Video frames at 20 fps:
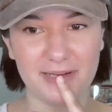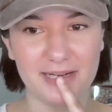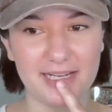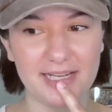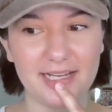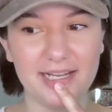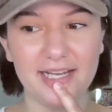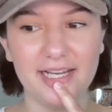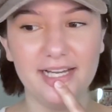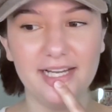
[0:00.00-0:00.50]

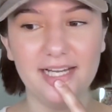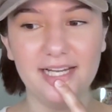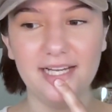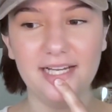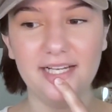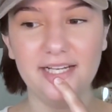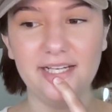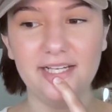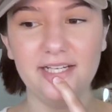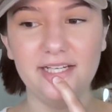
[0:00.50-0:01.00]
But
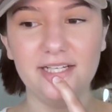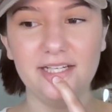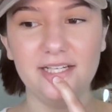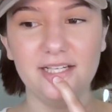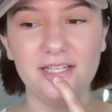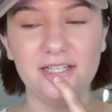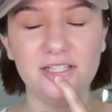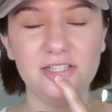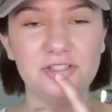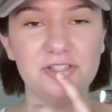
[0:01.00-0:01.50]

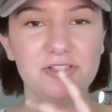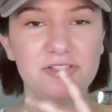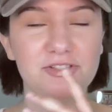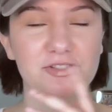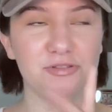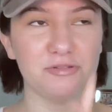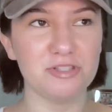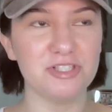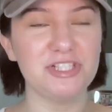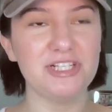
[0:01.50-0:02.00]

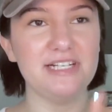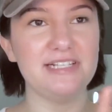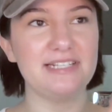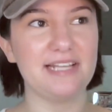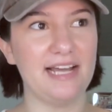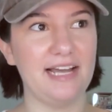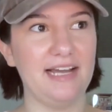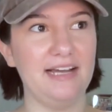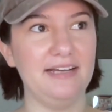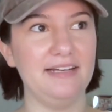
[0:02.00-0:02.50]
Georgia has
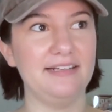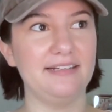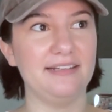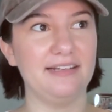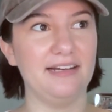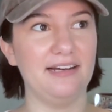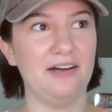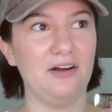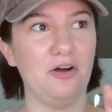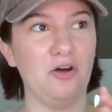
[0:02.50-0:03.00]

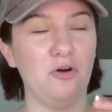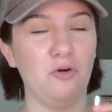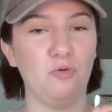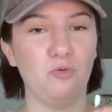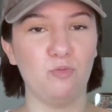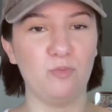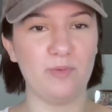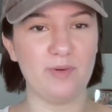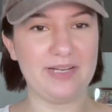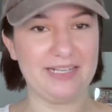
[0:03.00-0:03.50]
had a
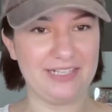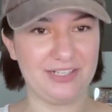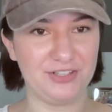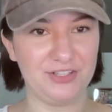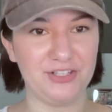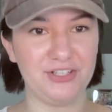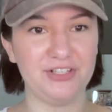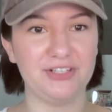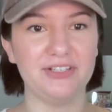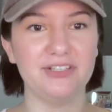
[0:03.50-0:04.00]

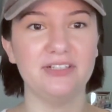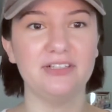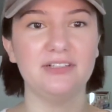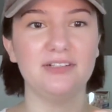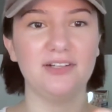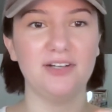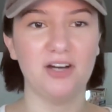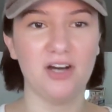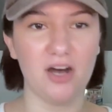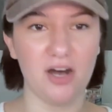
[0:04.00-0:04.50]
weird
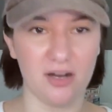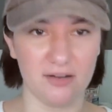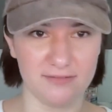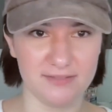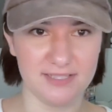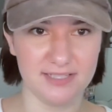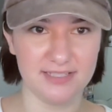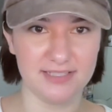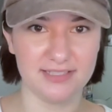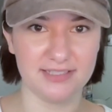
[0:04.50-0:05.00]

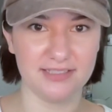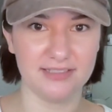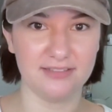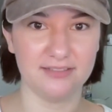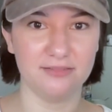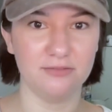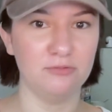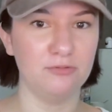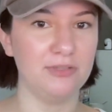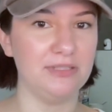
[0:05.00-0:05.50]
offseason.
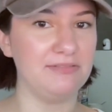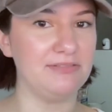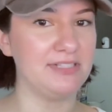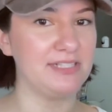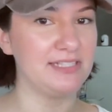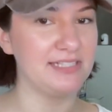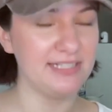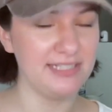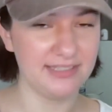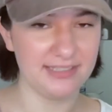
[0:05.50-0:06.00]
We've
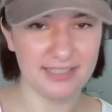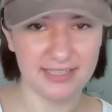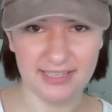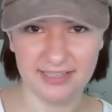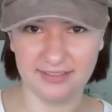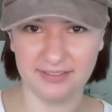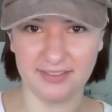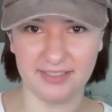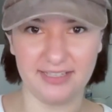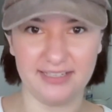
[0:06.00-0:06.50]
seen the
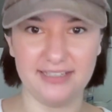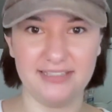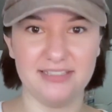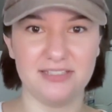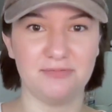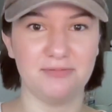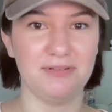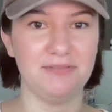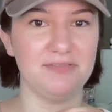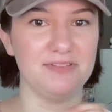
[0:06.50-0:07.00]

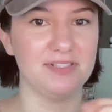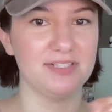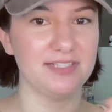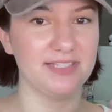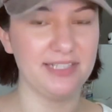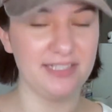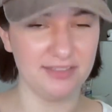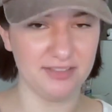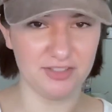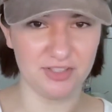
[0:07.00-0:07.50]
headlines, we've
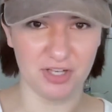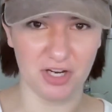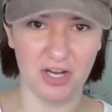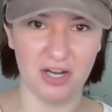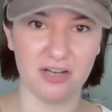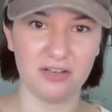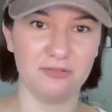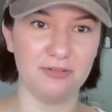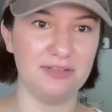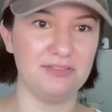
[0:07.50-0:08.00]
seen the
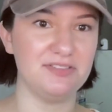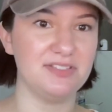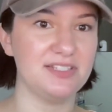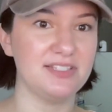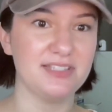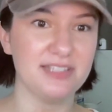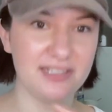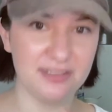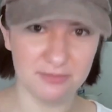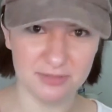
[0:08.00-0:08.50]
talk, we've
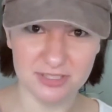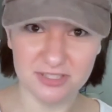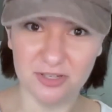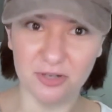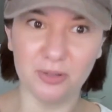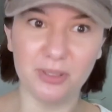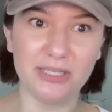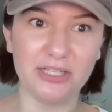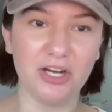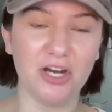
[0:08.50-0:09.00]
seen what's
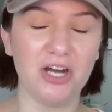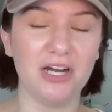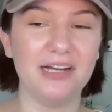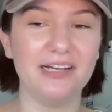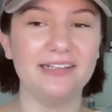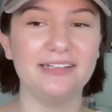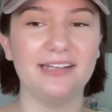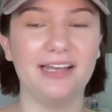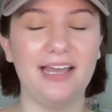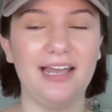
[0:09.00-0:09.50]
going
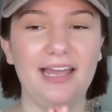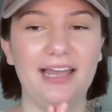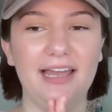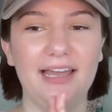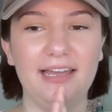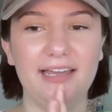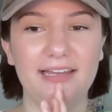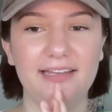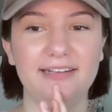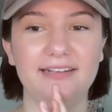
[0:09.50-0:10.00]
on.
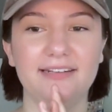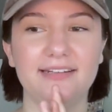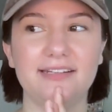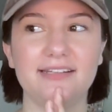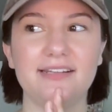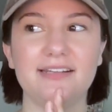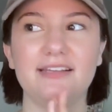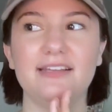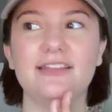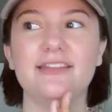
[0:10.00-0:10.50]

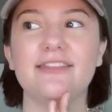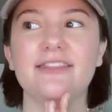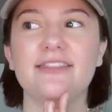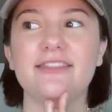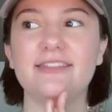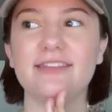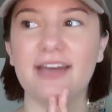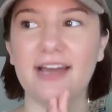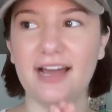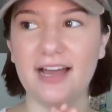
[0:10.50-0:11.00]
And
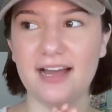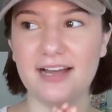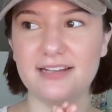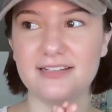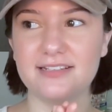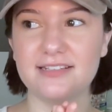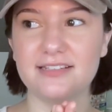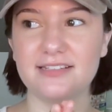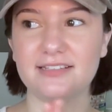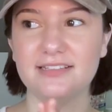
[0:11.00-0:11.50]

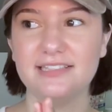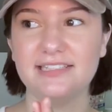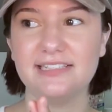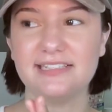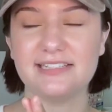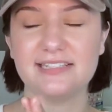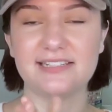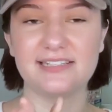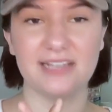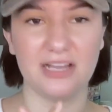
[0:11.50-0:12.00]
that
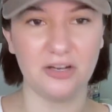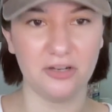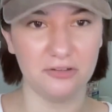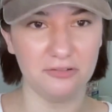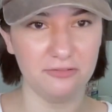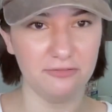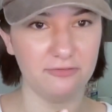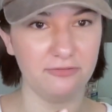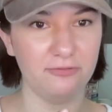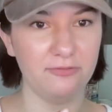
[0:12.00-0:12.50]

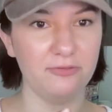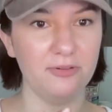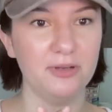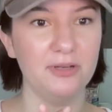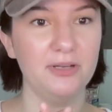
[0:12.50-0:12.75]
itself